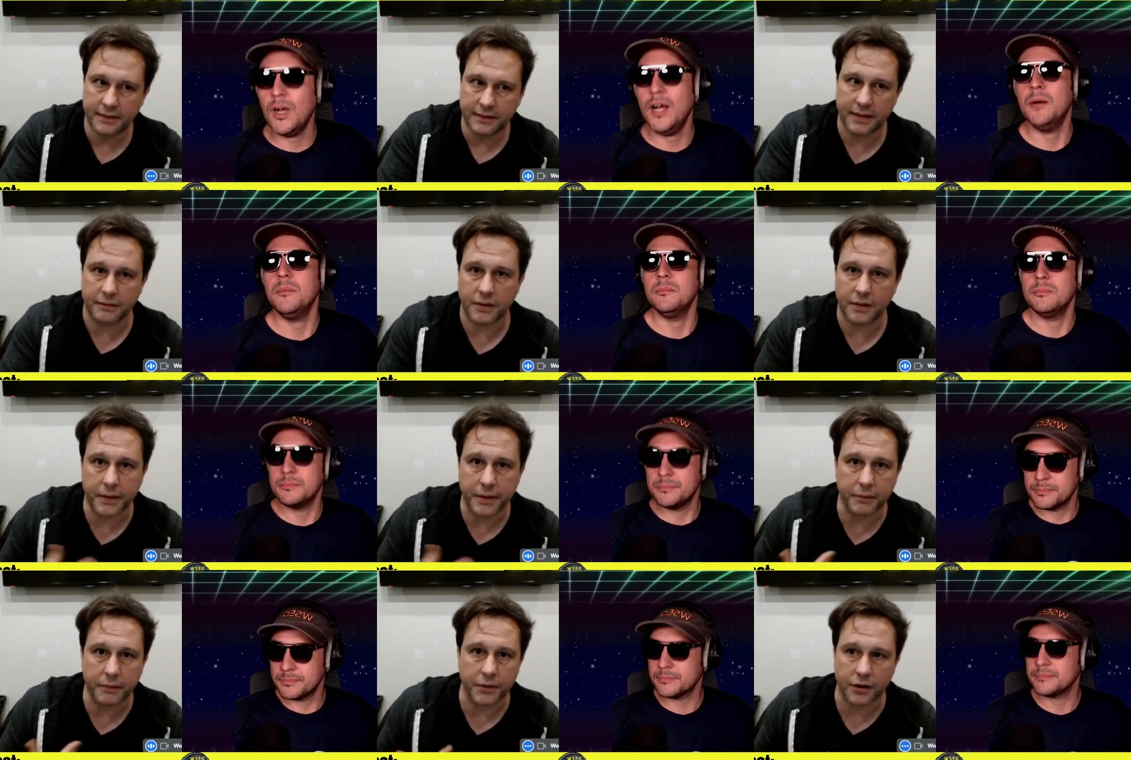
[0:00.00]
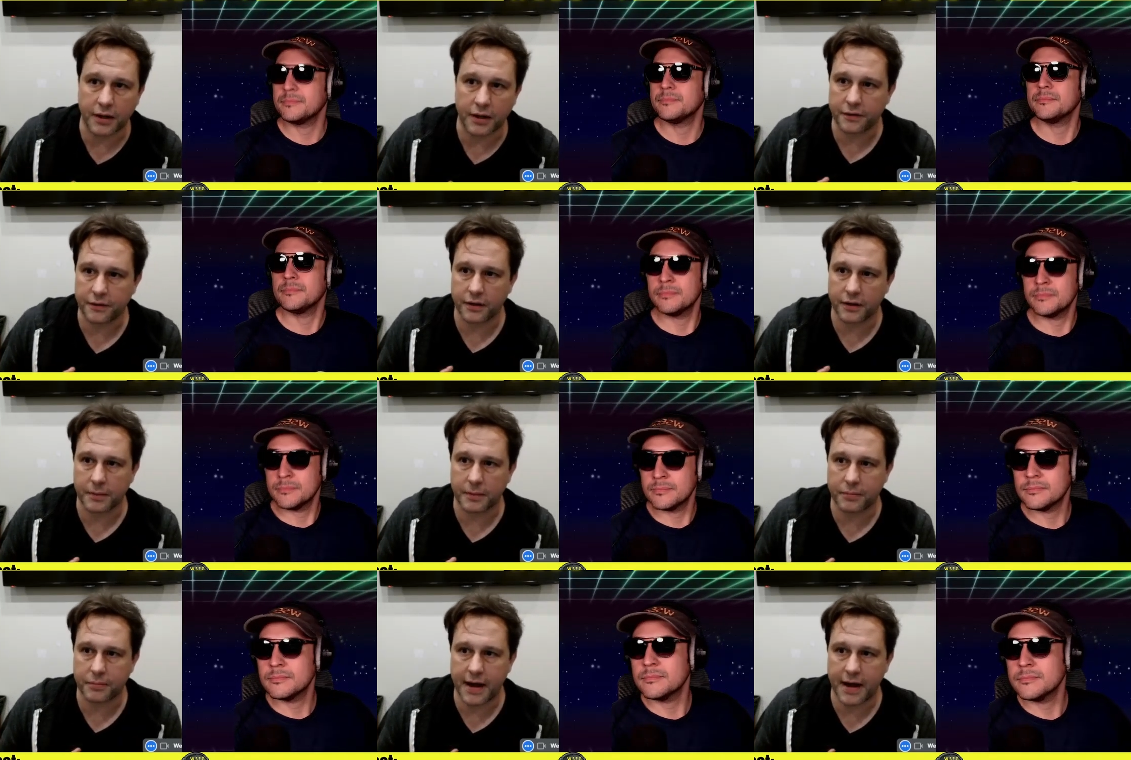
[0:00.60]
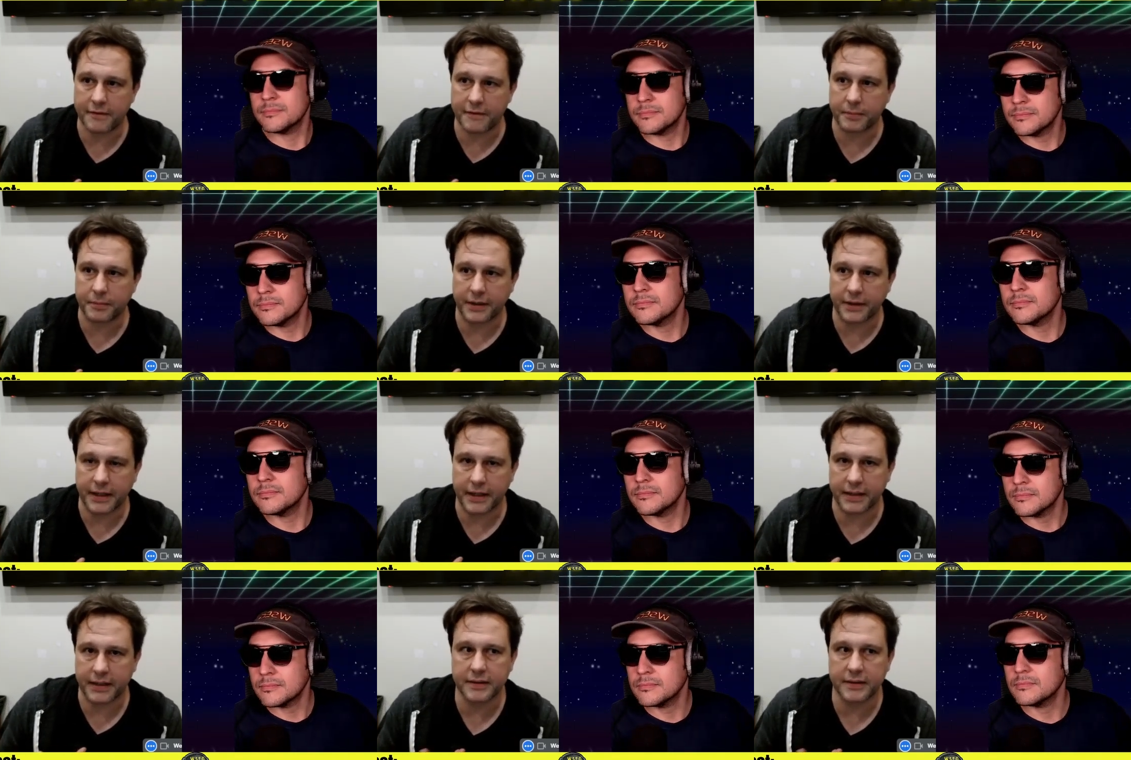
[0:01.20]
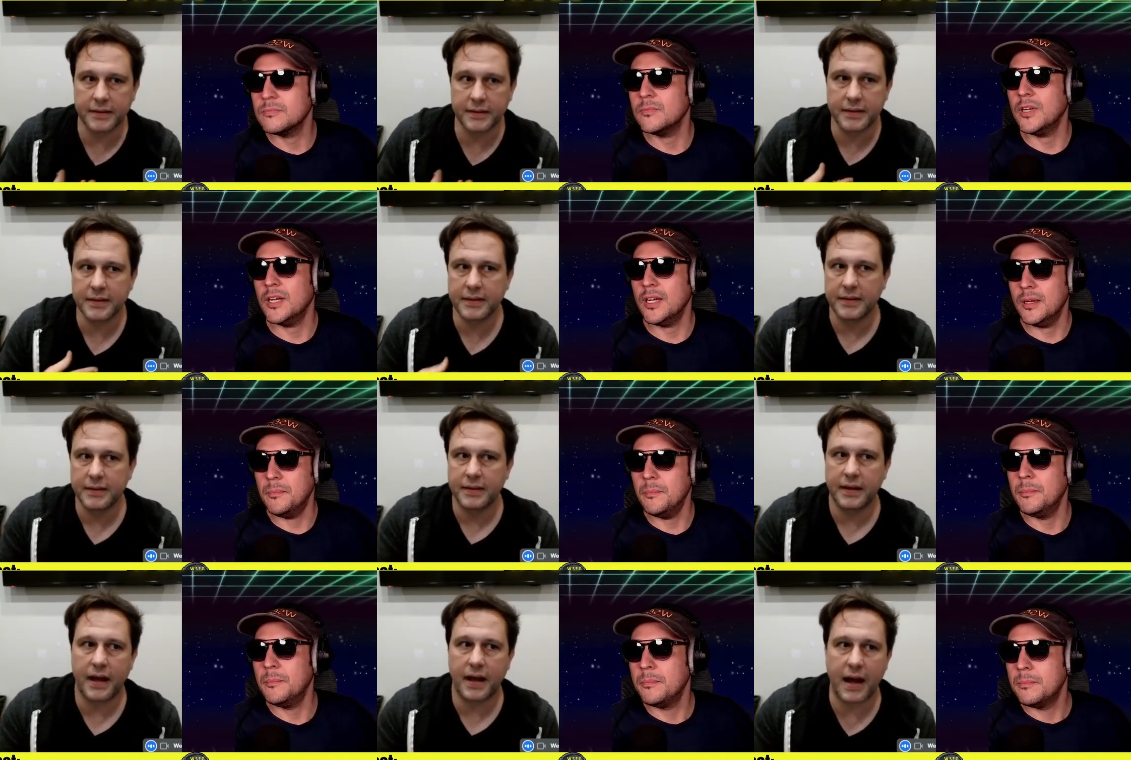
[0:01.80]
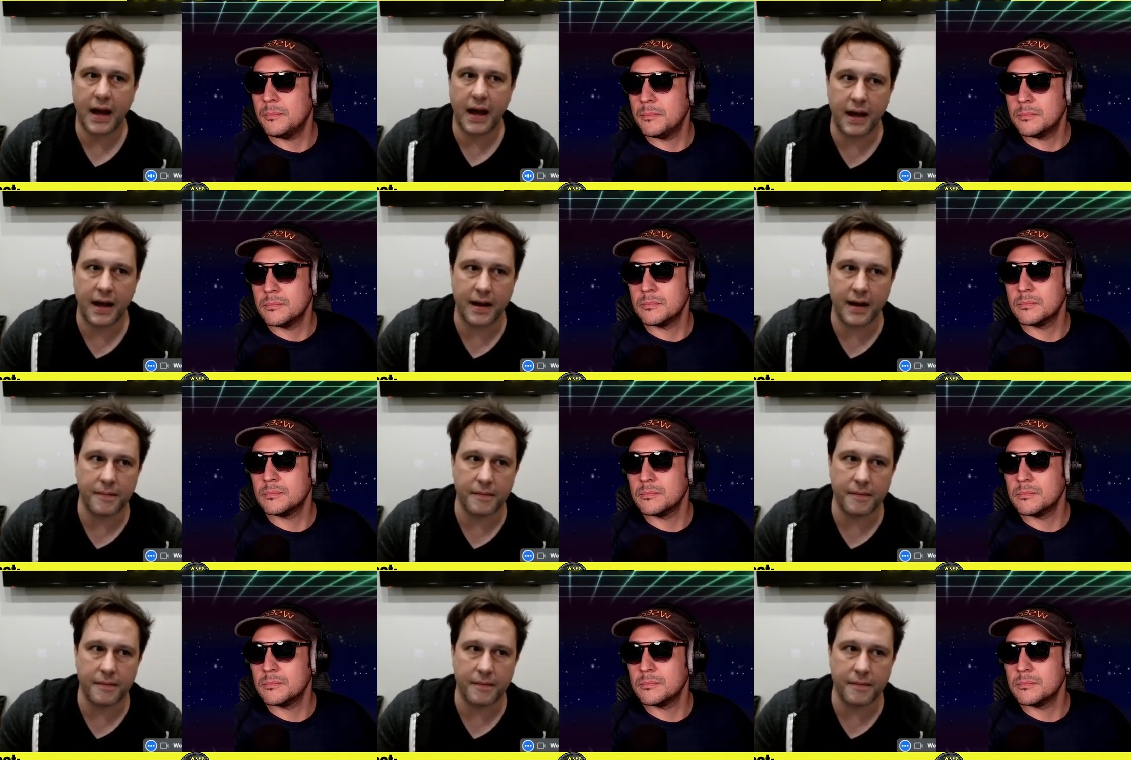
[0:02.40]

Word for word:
Speaker 1: than what we would offer on a private plan. Right.